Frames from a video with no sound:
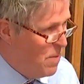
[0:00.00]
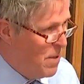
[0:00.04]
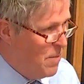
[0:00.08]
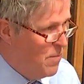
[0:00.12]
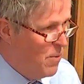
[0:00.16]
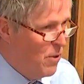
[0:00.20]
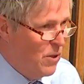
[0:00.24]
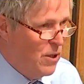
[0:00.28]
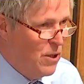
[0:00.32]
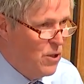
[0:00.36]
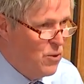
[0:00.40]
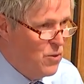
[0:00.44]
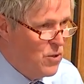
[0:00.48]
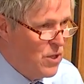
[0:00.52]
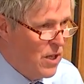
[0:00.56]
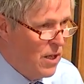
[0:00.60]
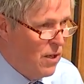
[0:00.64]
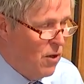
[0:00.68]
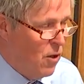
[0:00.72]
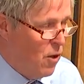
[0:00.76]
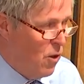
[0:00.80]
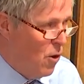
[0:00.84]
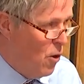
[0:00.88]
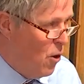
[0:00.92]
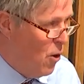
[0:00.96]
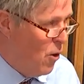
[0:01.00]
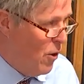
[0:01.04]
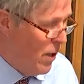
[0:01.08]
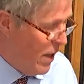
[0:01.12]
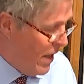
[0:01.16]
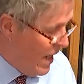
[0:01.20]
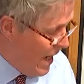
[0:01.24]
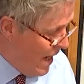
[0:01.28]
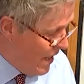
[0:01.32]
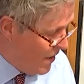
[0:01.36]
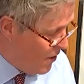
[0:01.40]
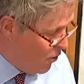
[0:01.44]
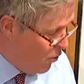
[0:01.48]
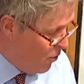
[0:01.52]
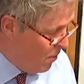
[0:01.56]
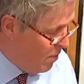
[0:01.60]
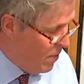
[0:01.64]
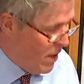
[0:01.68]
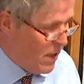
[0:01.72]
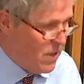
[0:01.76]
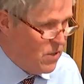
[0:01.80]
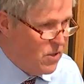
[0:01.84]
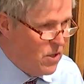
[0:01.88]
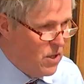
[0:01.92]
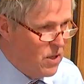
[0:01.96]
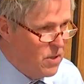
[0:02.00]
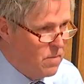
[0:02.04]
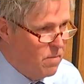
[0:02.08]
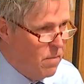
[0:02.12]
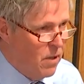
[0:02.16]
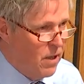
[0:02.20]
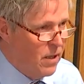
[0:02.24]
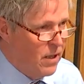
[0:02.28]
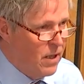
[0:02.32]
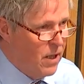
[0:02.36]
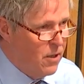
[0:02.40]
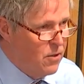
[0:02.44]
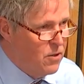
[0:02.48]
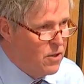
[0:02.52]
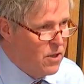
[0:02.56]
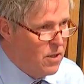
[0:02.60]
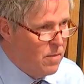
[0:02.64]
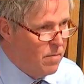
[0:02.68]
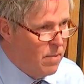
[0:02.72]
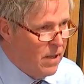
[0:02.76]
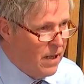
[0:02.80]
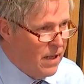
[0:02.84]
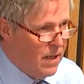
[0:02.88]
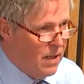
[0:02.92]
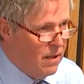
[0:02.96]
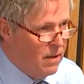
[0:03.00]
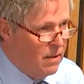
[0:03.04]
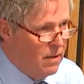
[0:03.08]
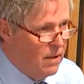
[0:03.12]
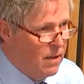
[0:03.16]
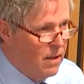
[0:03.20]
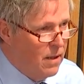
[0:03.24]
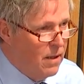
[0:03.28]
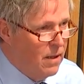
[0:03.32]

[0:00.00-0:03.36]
people use it on an ad hoc basis, but go to the bigger